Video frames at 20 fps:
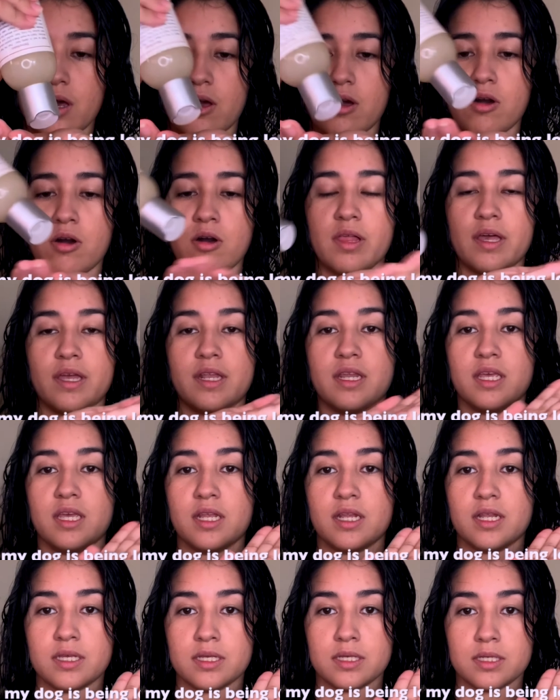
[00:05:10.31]
All I
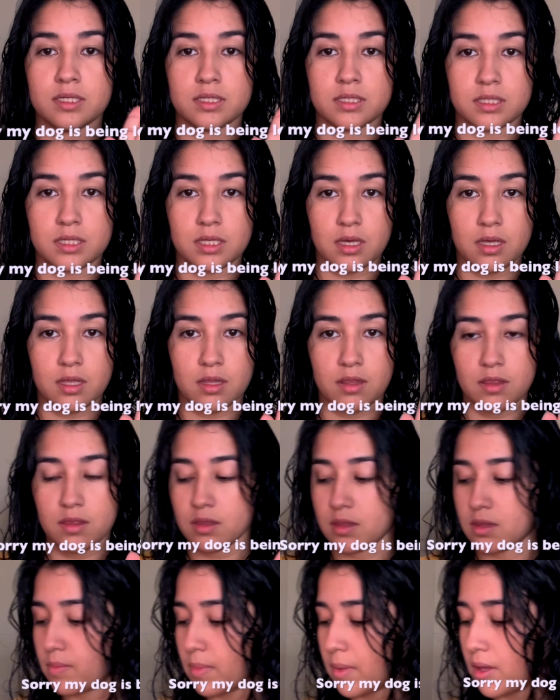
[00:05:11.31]
need is
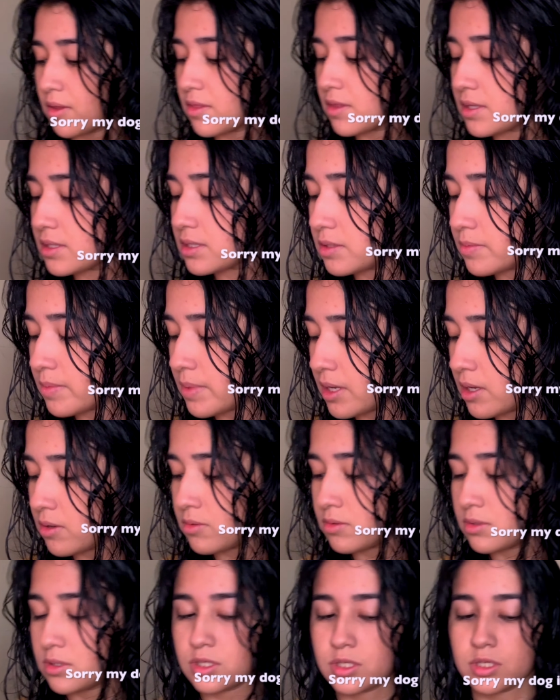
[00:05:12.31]
about this
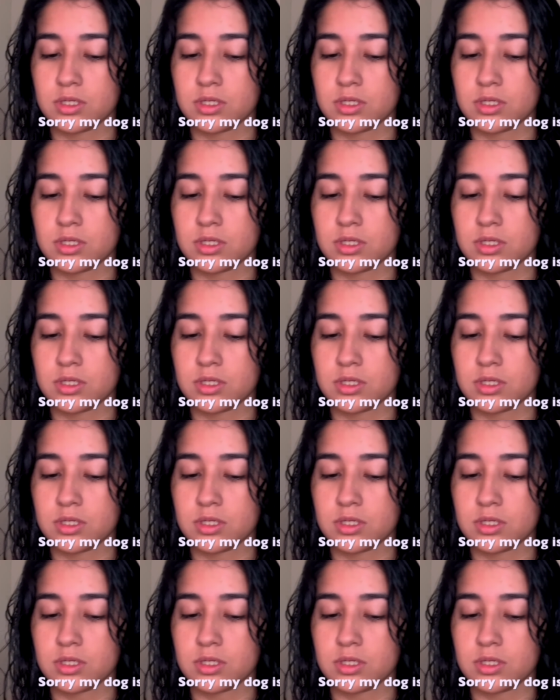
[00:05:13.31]
amount.